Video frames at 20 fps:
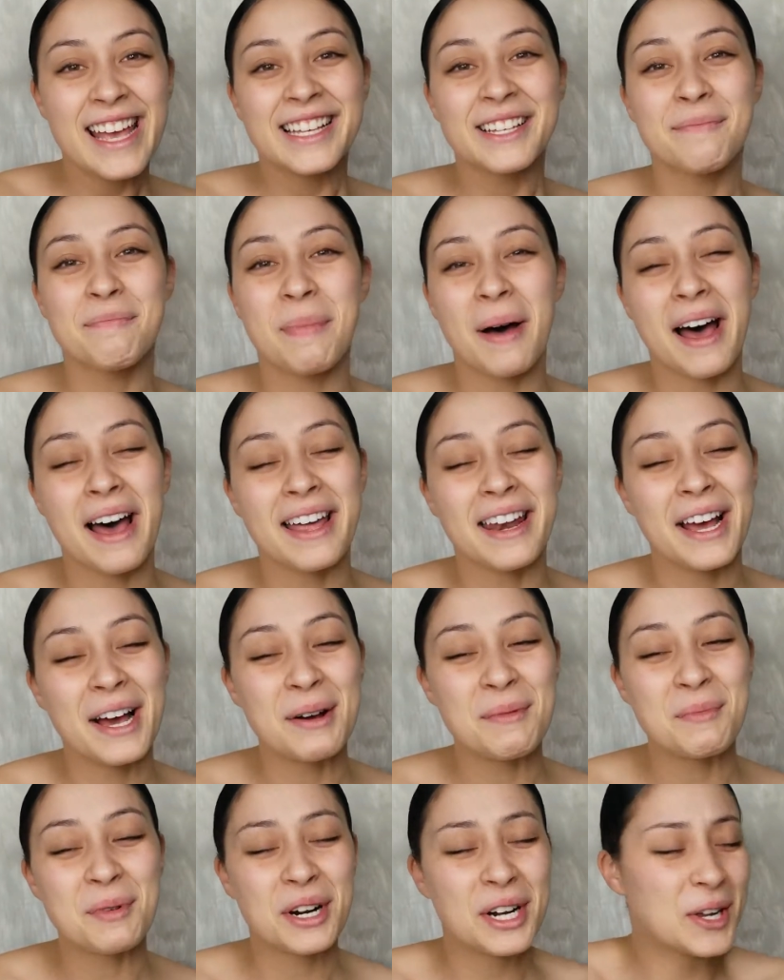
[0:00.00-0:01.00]
But
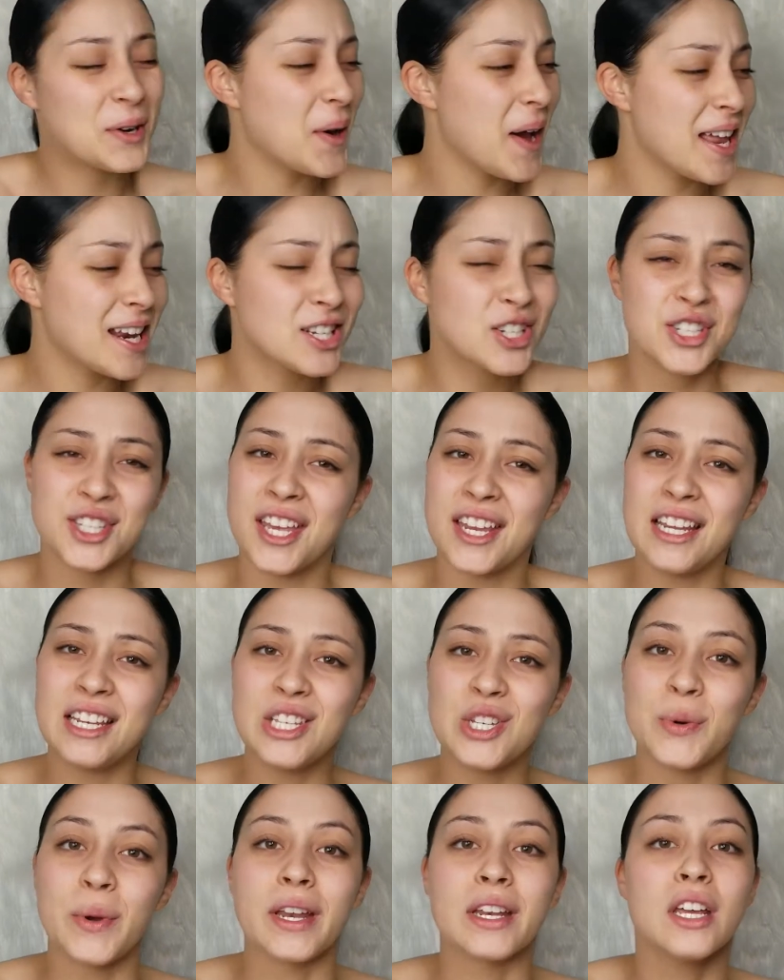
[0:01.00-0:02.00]
we're gonna go ahead and just get
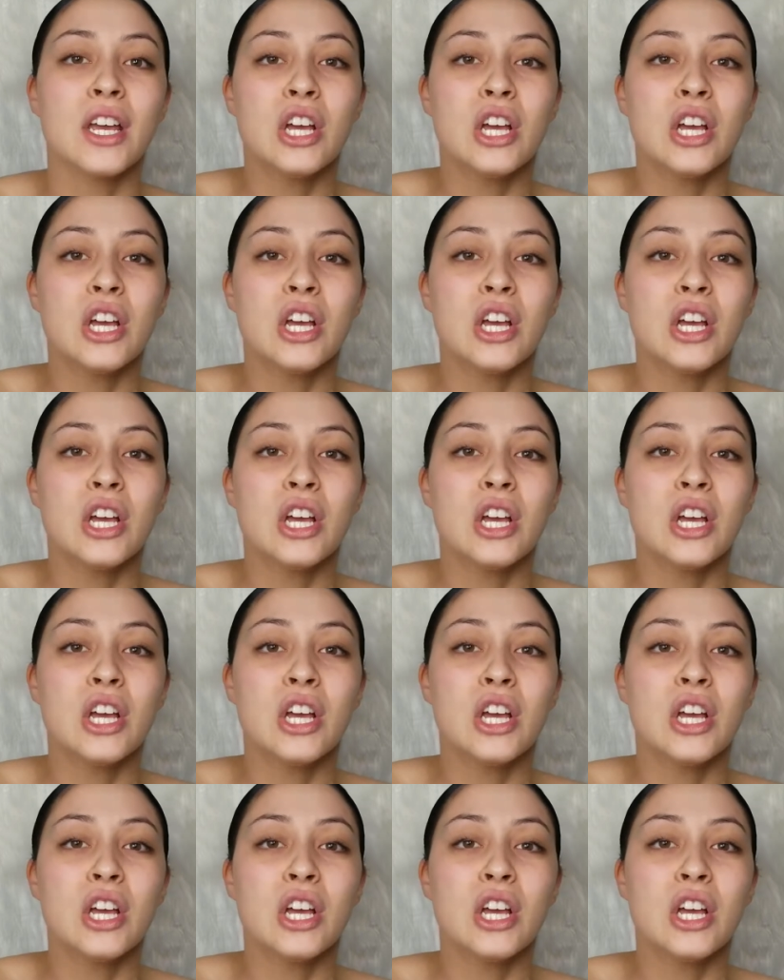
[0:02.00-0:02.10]
into it.